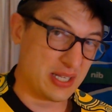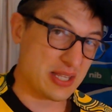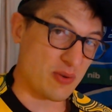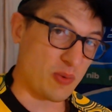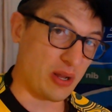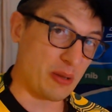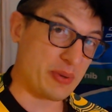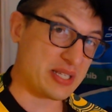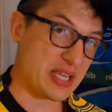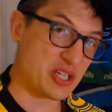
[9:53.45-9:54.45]
The
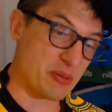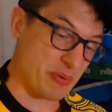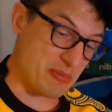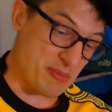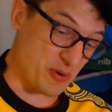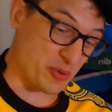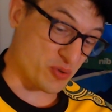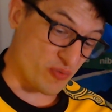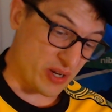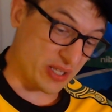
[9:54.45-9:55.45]
Wallabies edge it, but remember it was
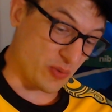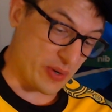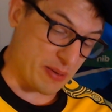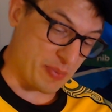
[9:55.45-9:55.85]
really wet.